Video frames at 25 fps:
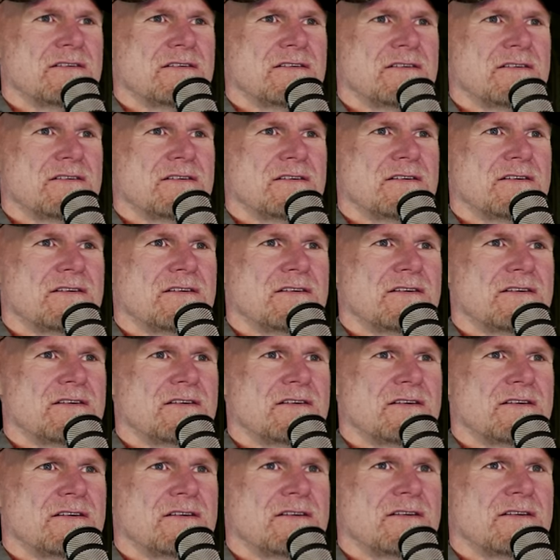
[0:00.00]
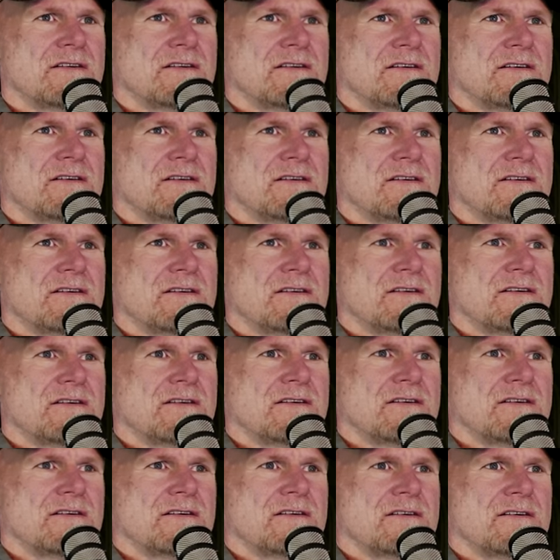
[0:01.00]

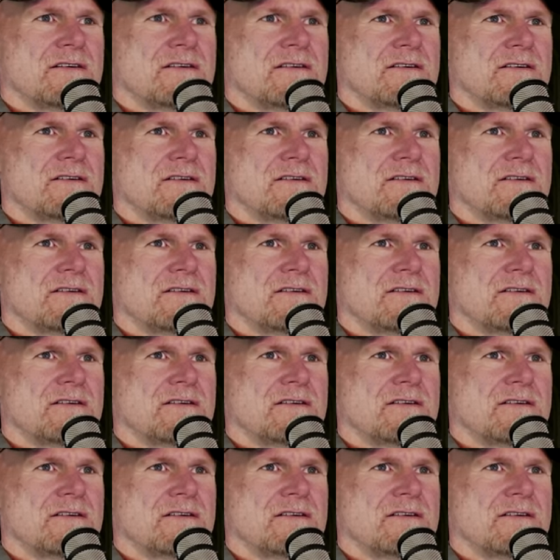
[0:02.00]
(silent)